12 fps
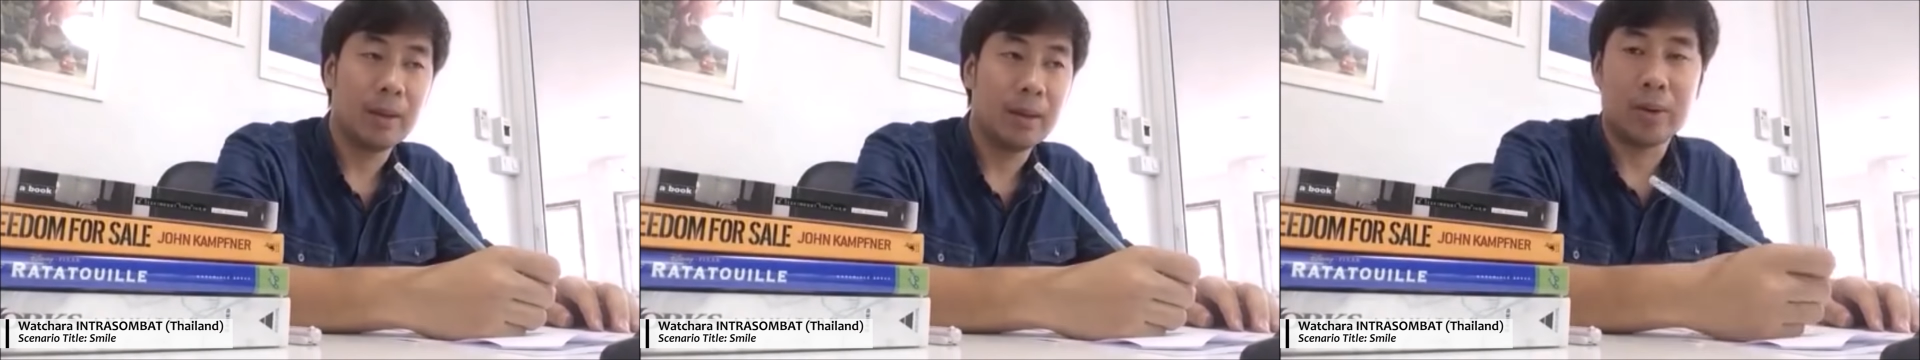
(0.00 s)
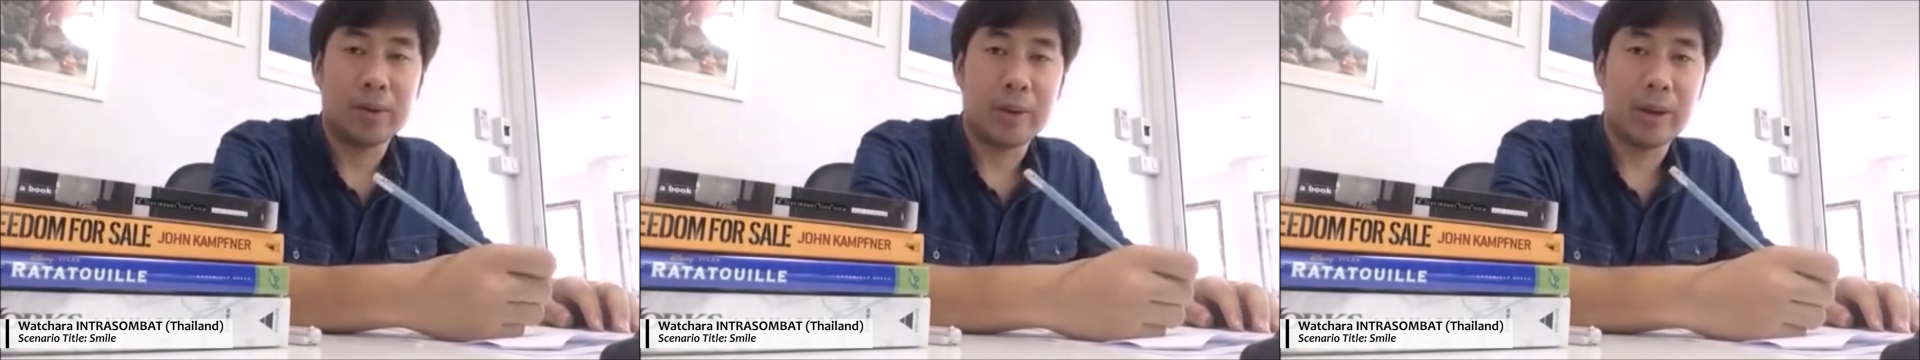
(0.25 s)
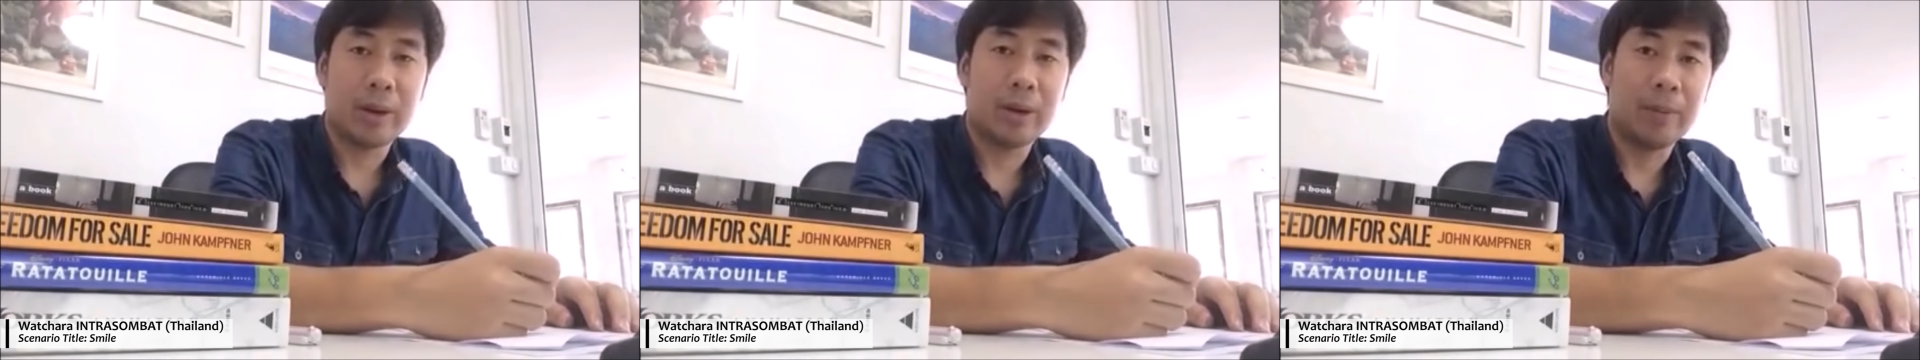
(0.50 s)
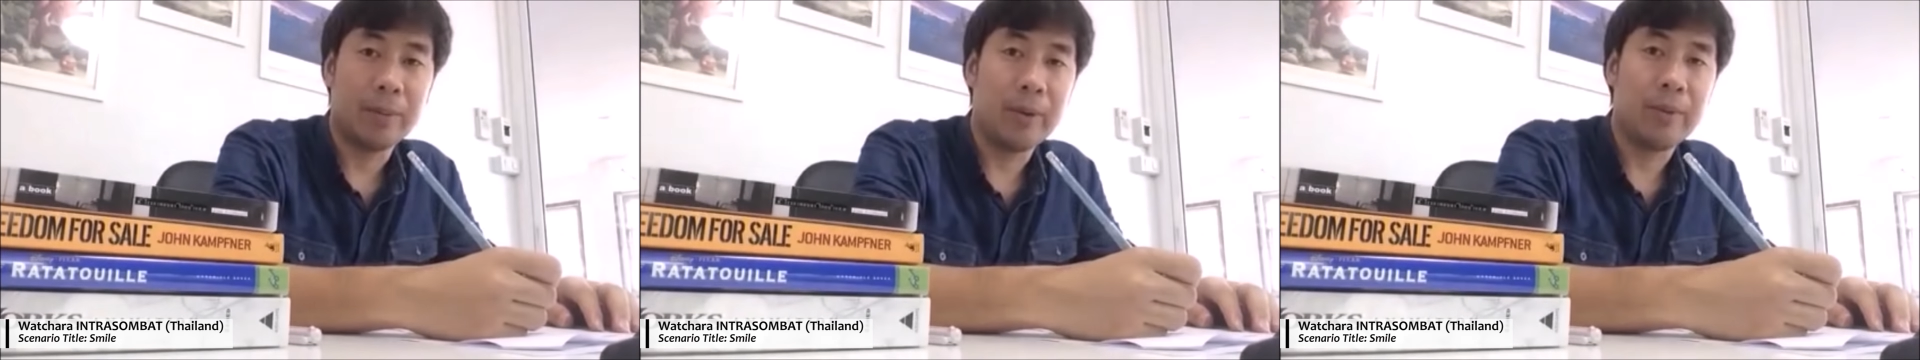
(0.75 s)
or you can
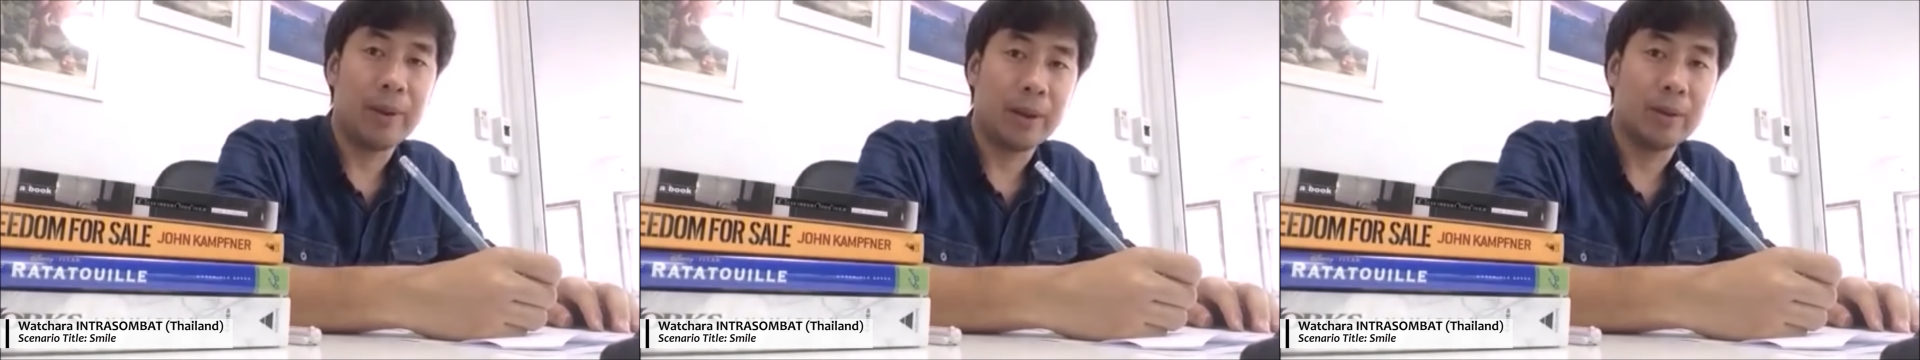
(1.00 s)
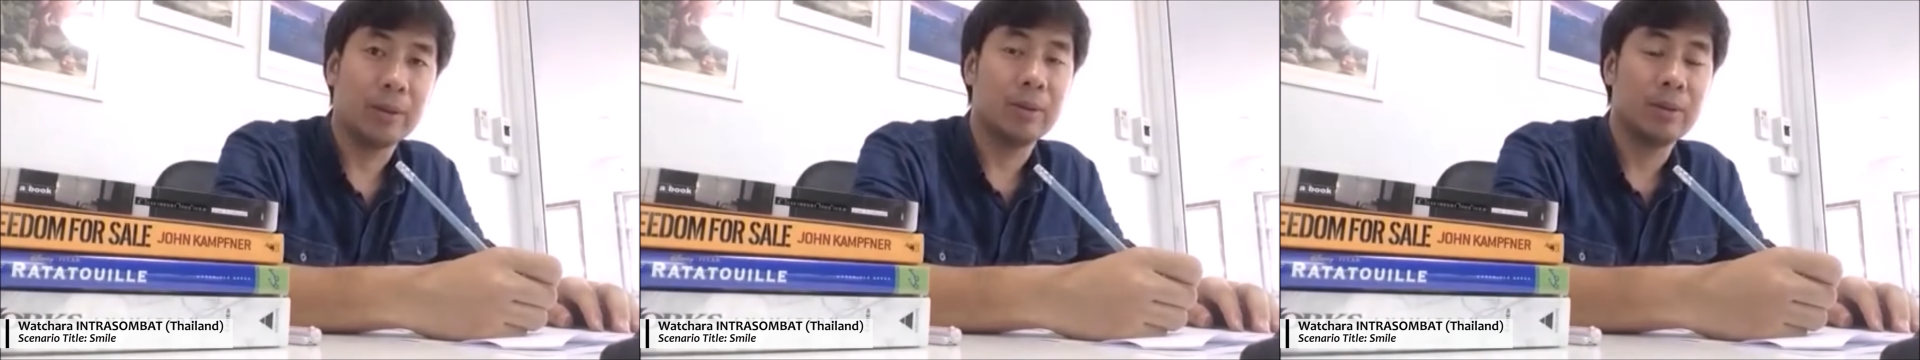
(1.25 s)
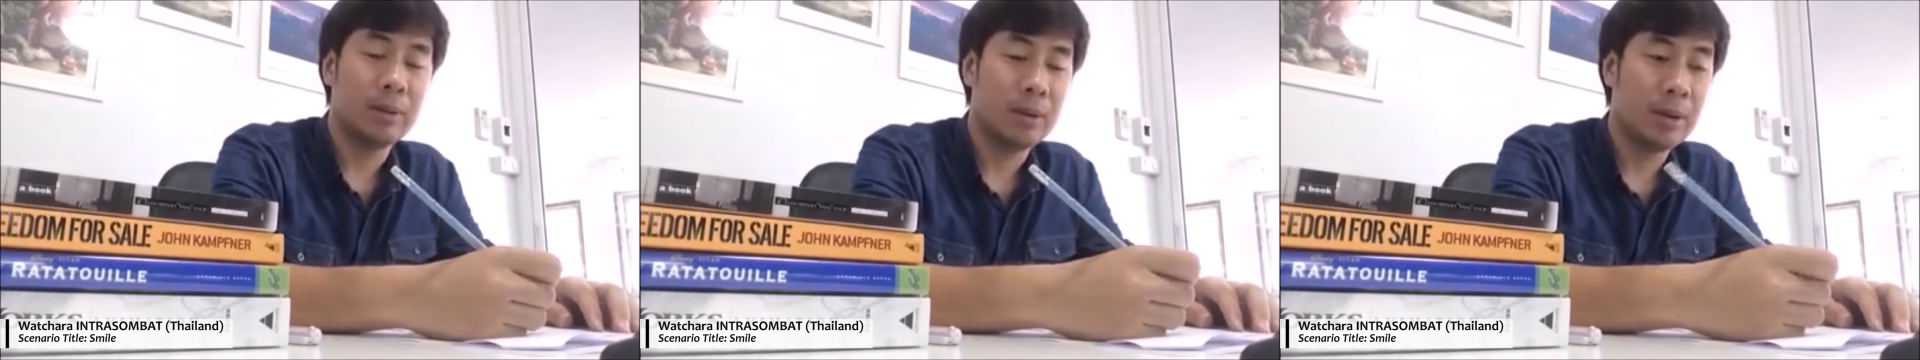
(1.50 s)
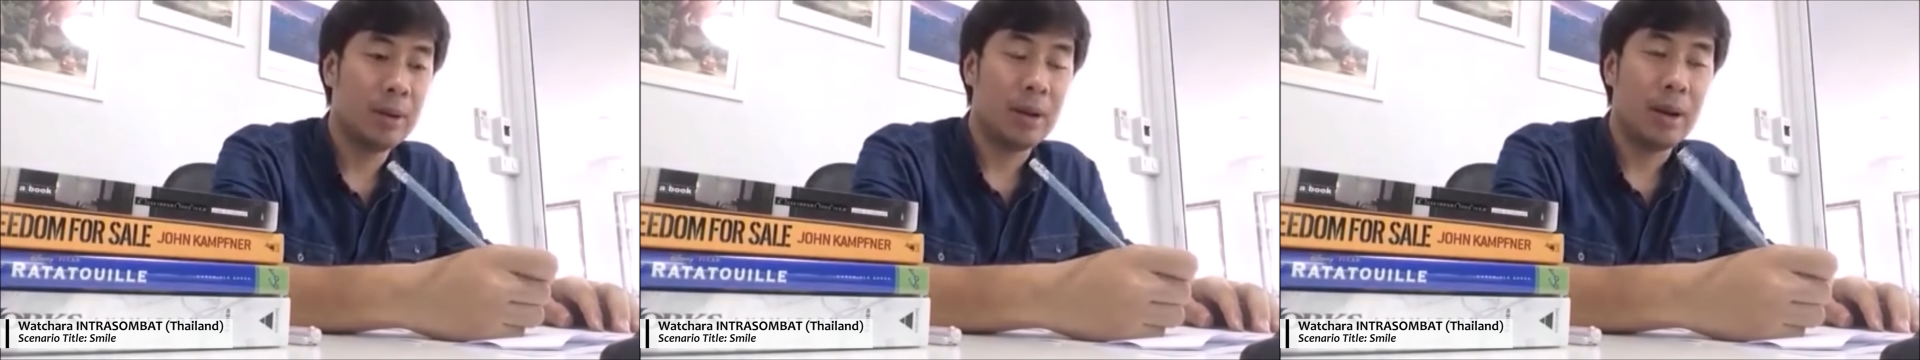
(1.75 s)
call me Win.
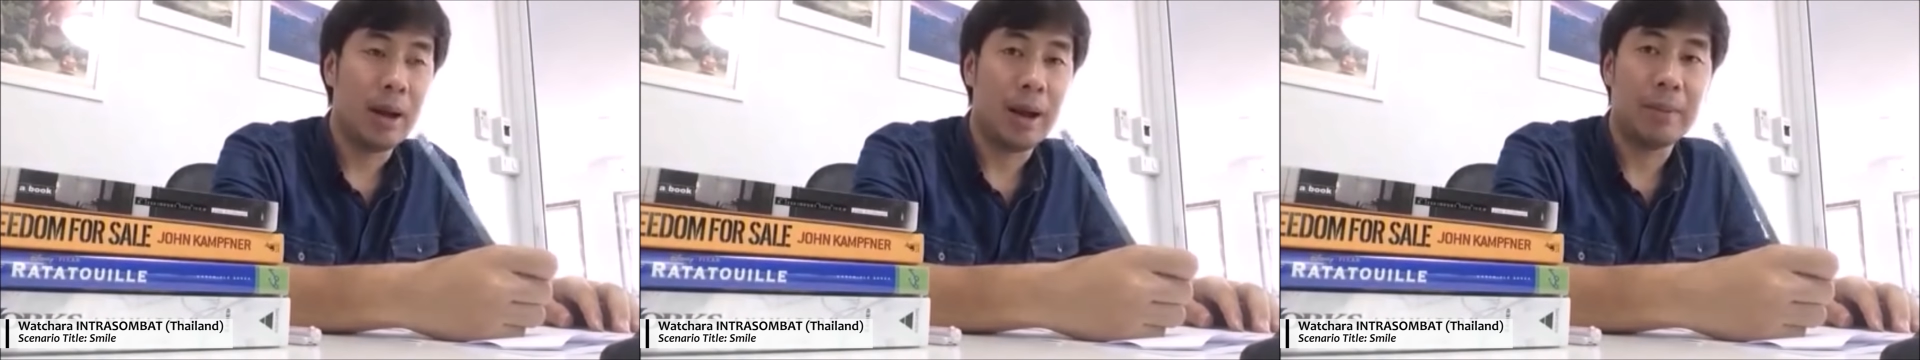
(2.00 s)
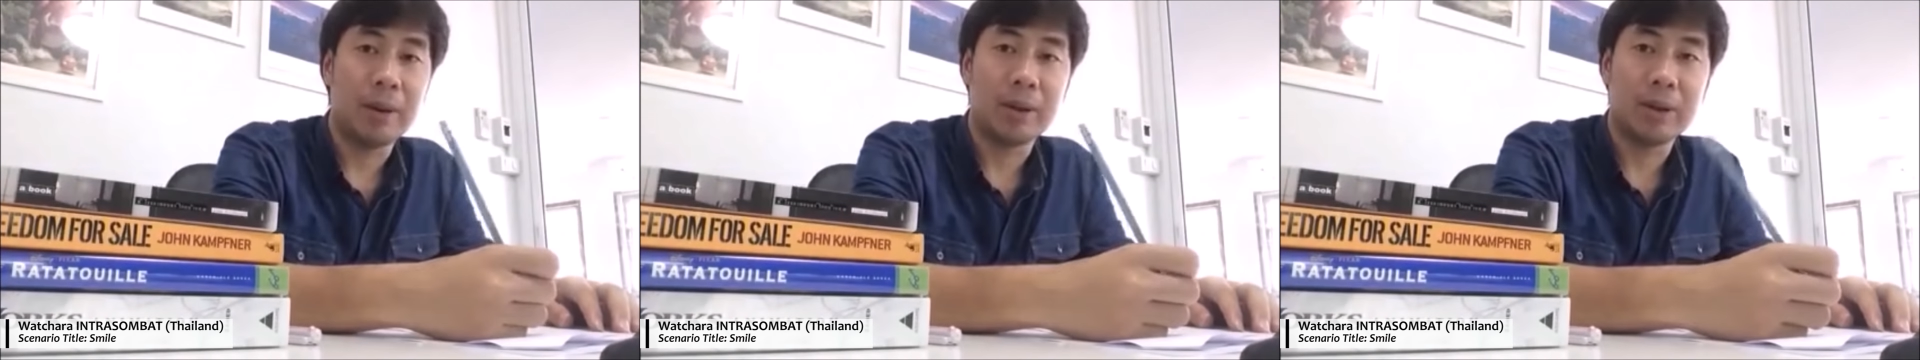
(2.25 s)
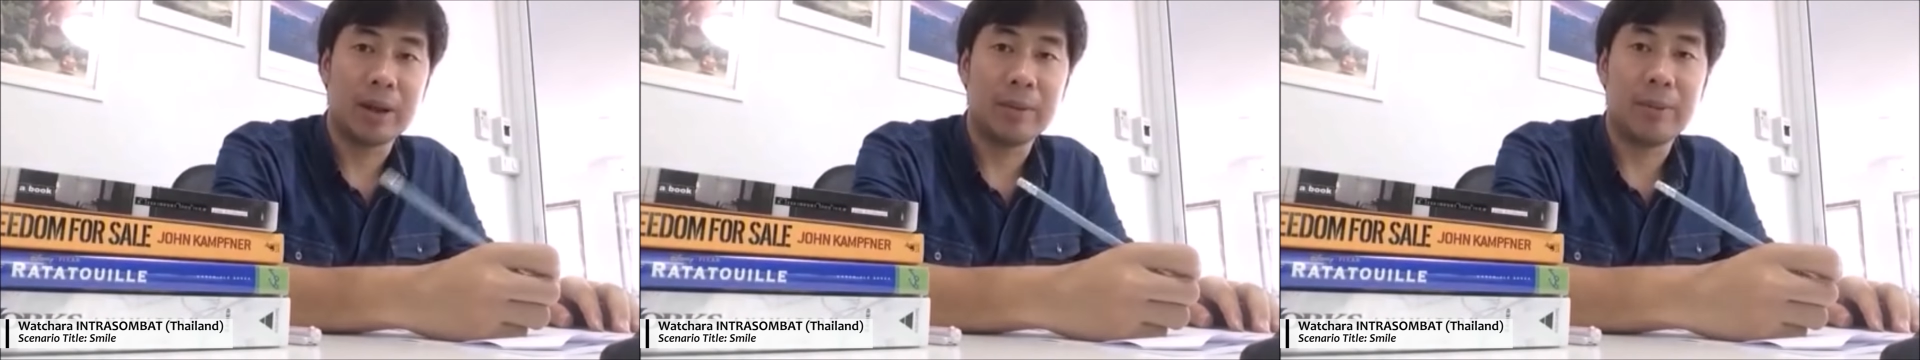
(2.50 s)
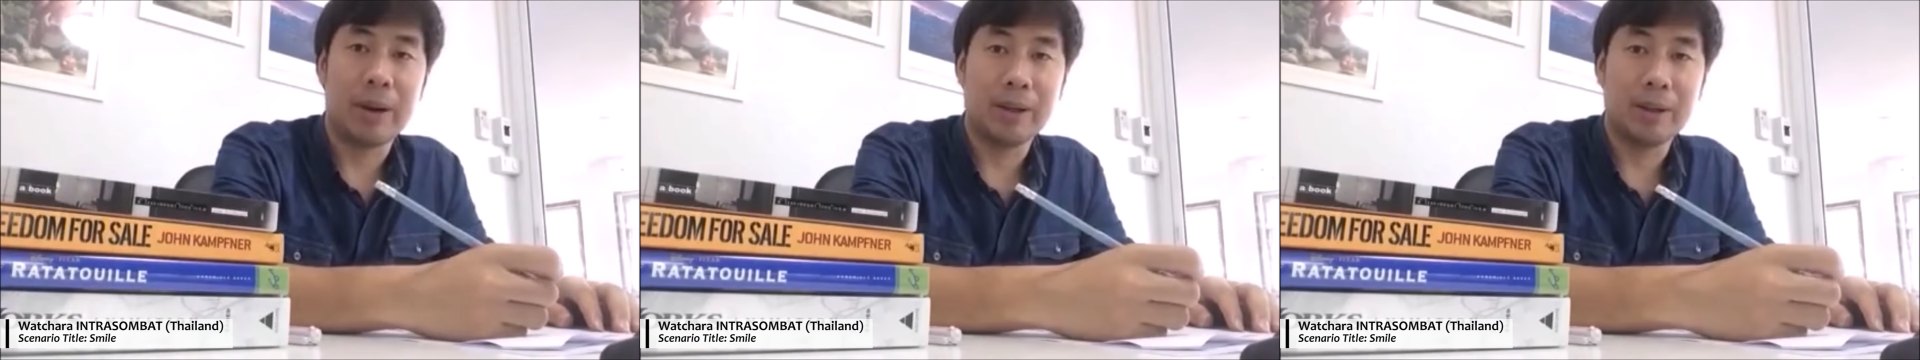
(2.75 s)
I'm a
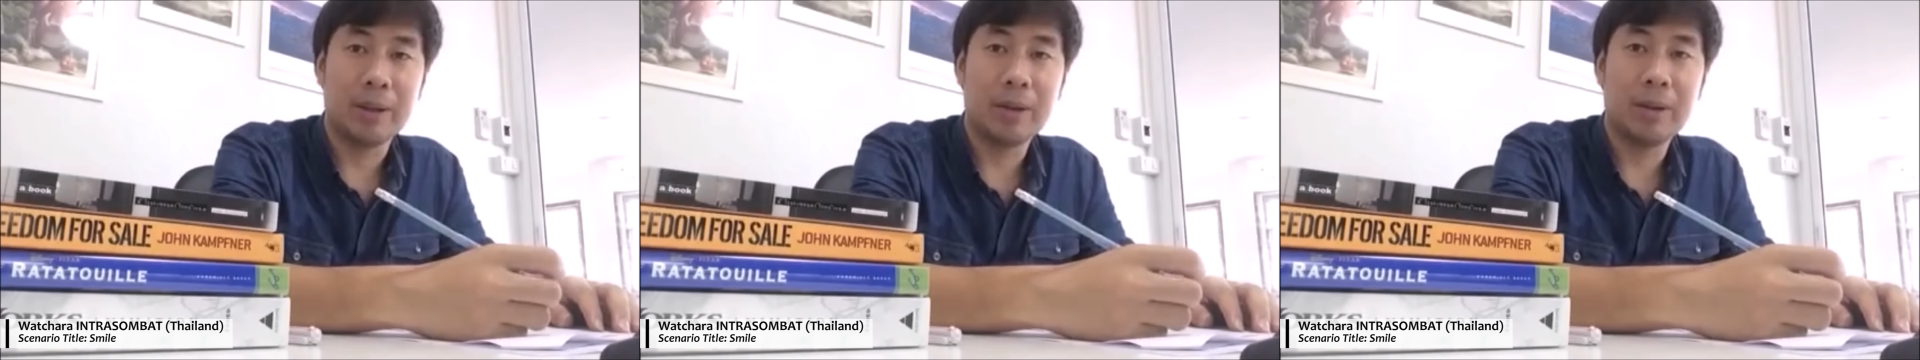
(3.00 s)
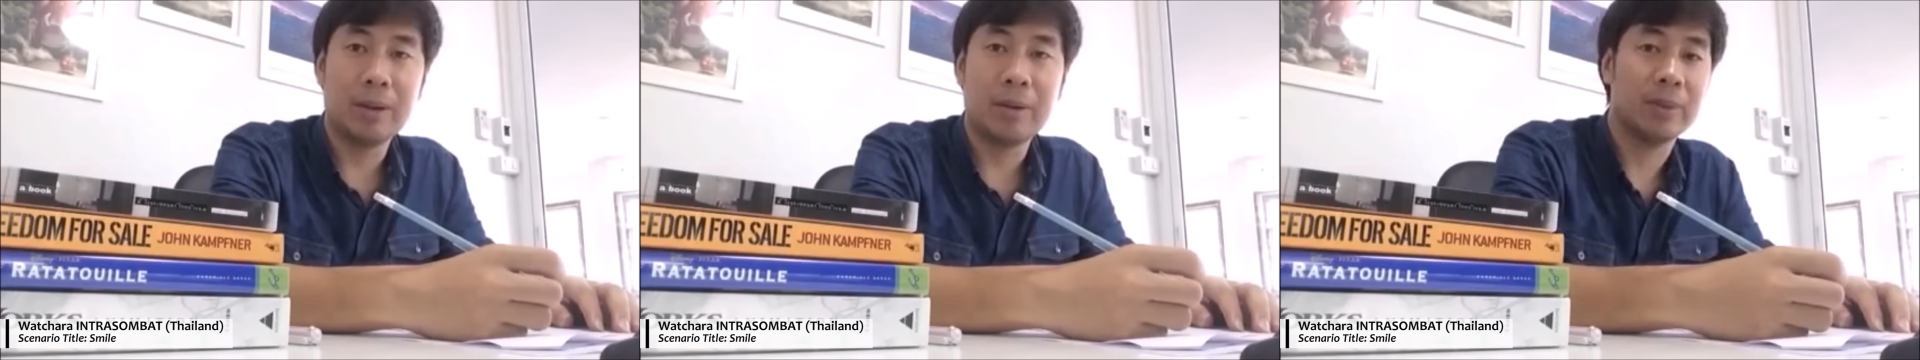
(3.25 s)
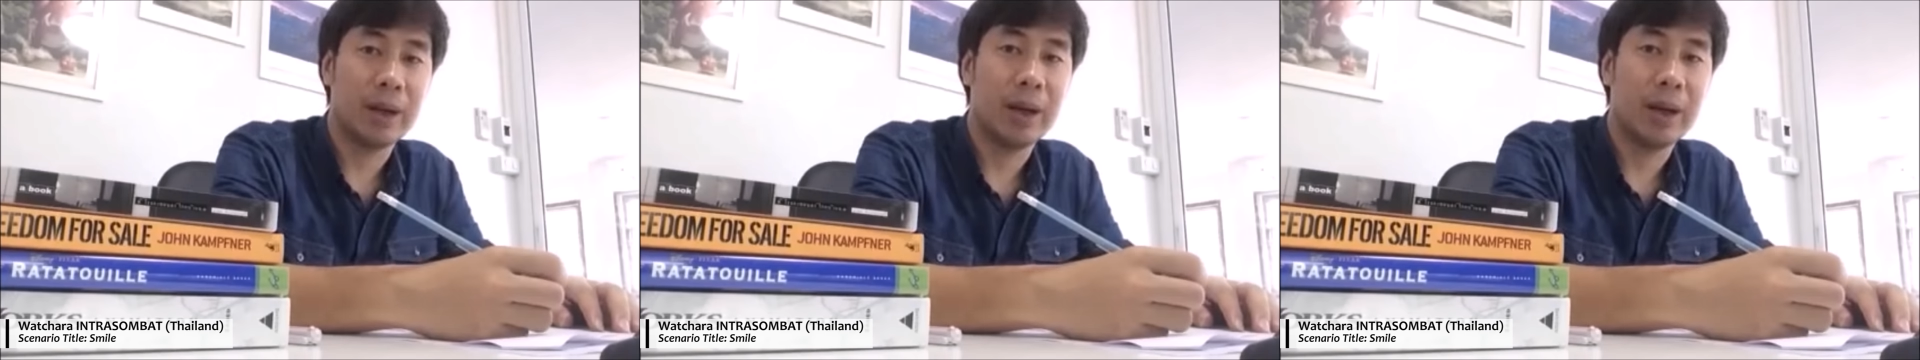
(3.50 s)
scriptwriter from